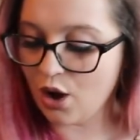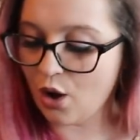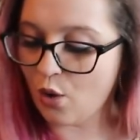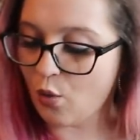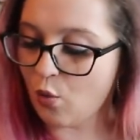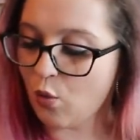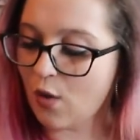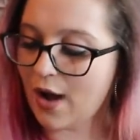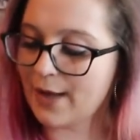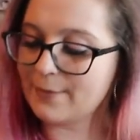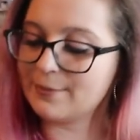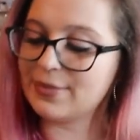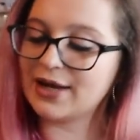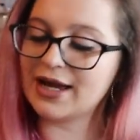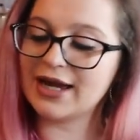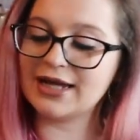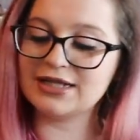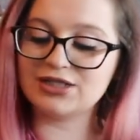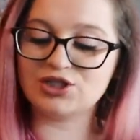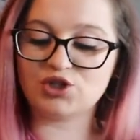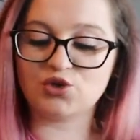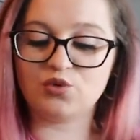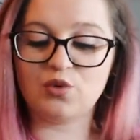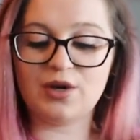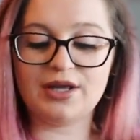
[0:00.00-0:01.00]

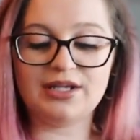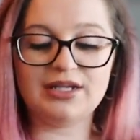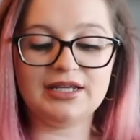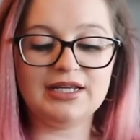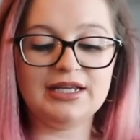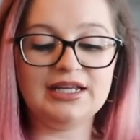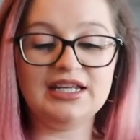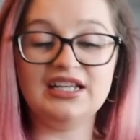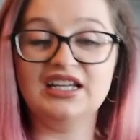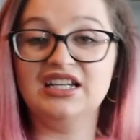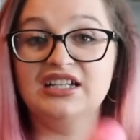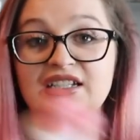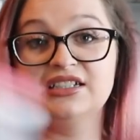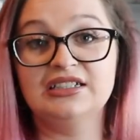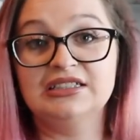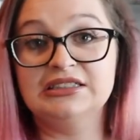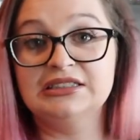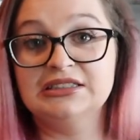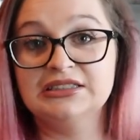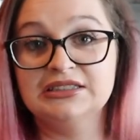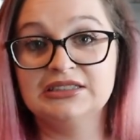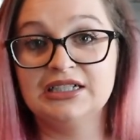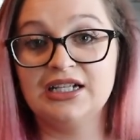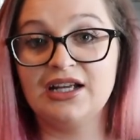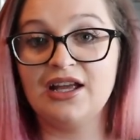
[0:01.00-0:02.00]
£1.20
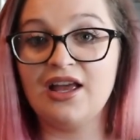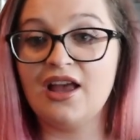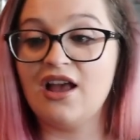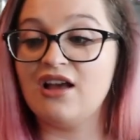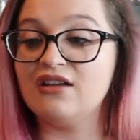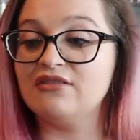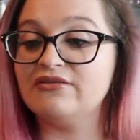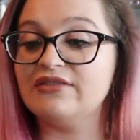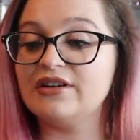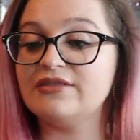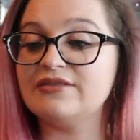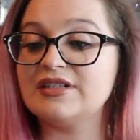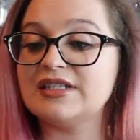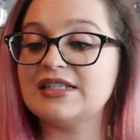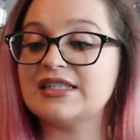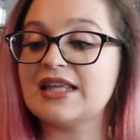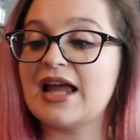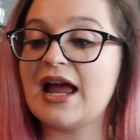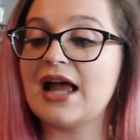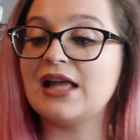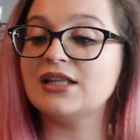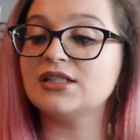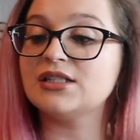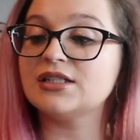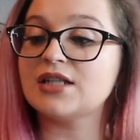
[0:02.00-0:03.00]
very
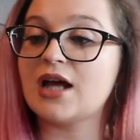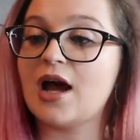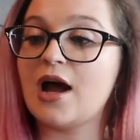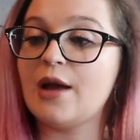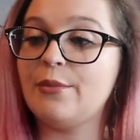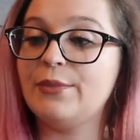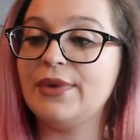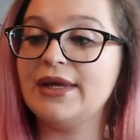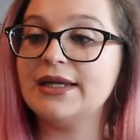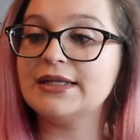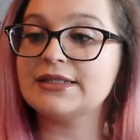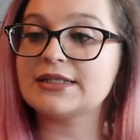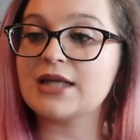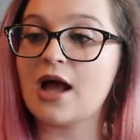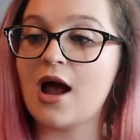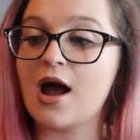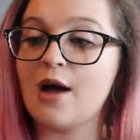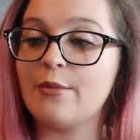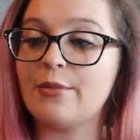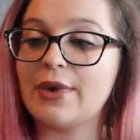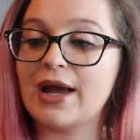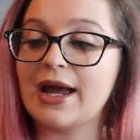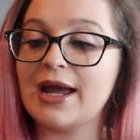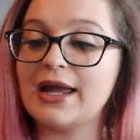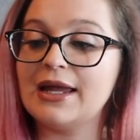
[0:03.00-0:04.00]
standard. I picked
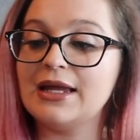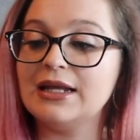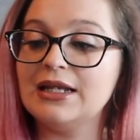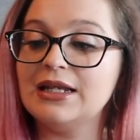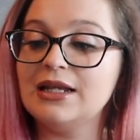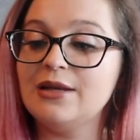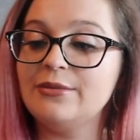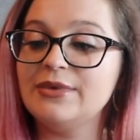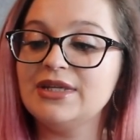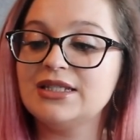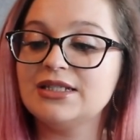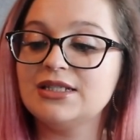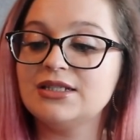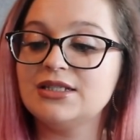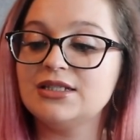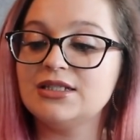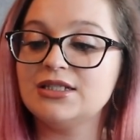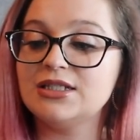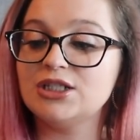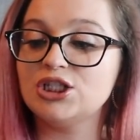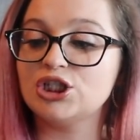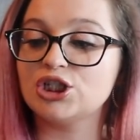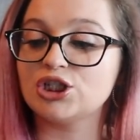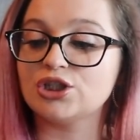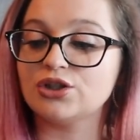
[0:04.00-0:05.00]
up a limited
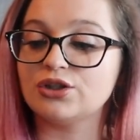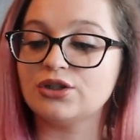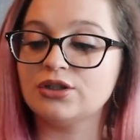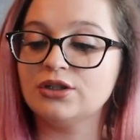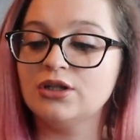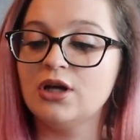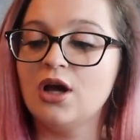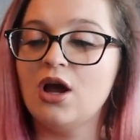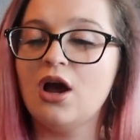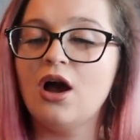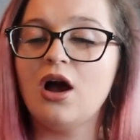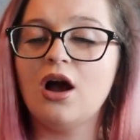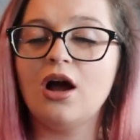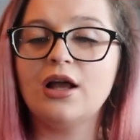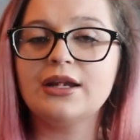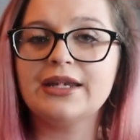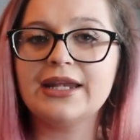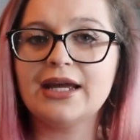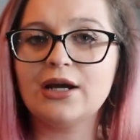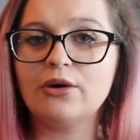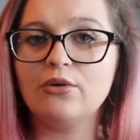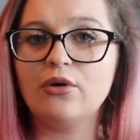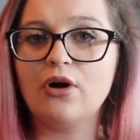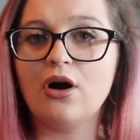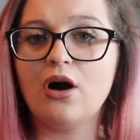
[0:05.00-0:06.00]
edition.
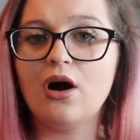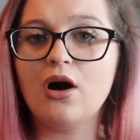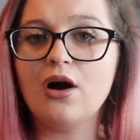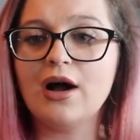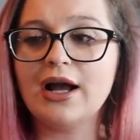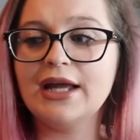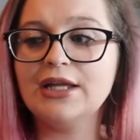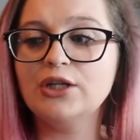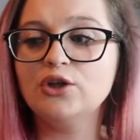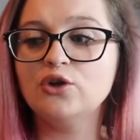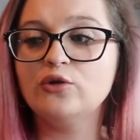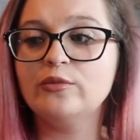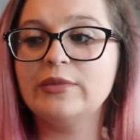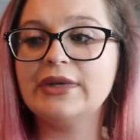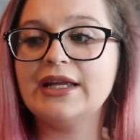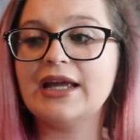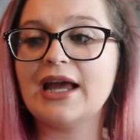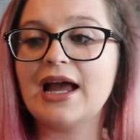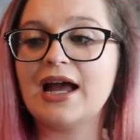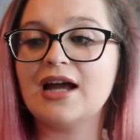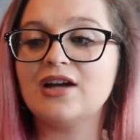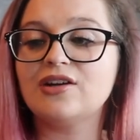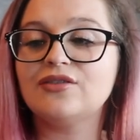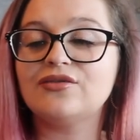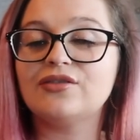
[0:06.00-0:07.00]
Now, I normally
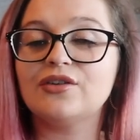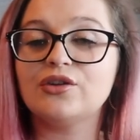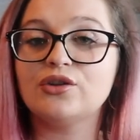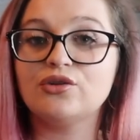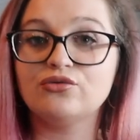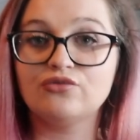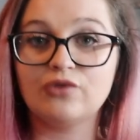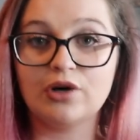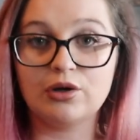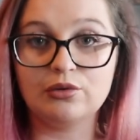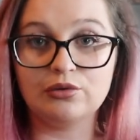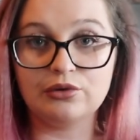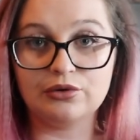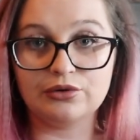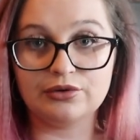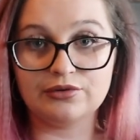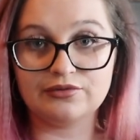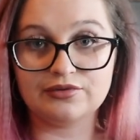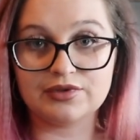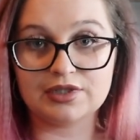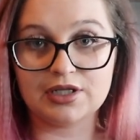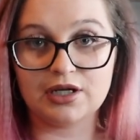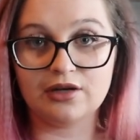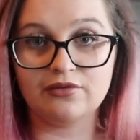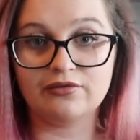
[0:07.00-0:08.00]
have the roll-on
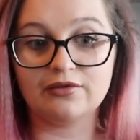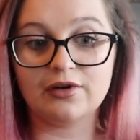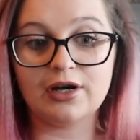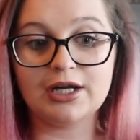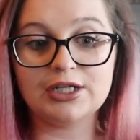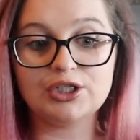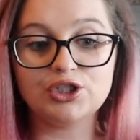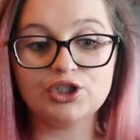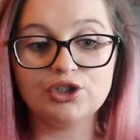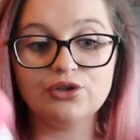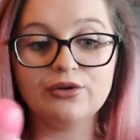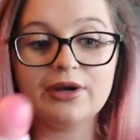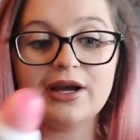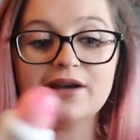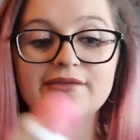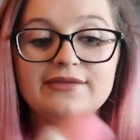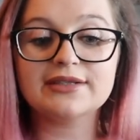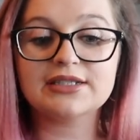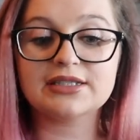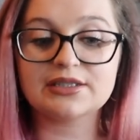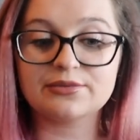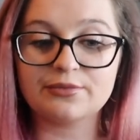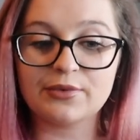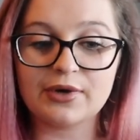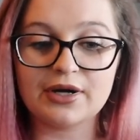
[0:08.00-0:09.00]
of Dove. I do have a
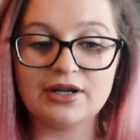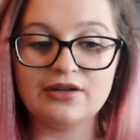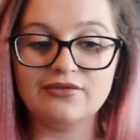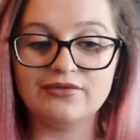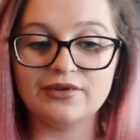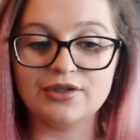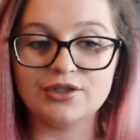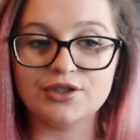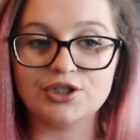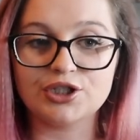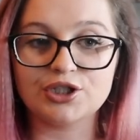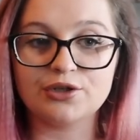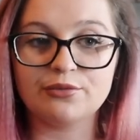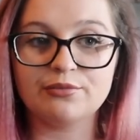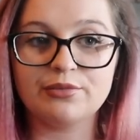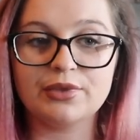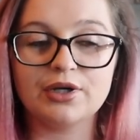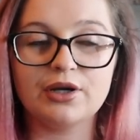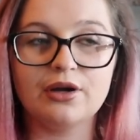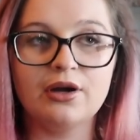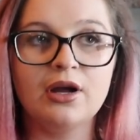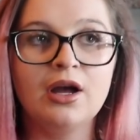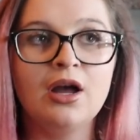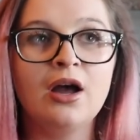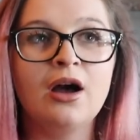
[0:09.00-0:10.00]
spray version,
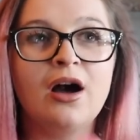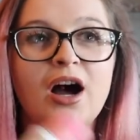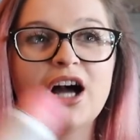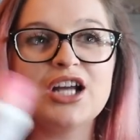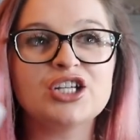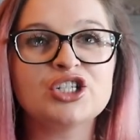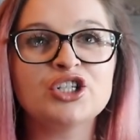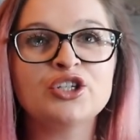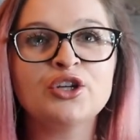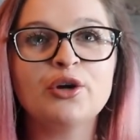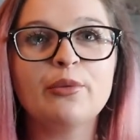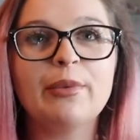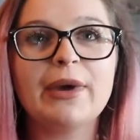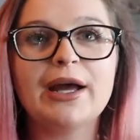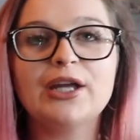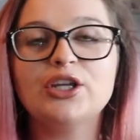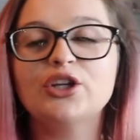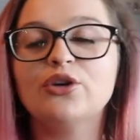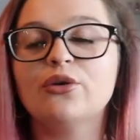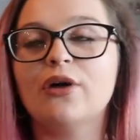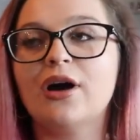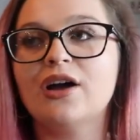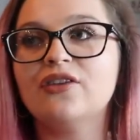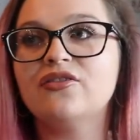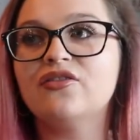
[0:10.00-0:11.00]
but I don't know about
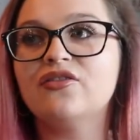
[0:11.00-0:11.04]
you. I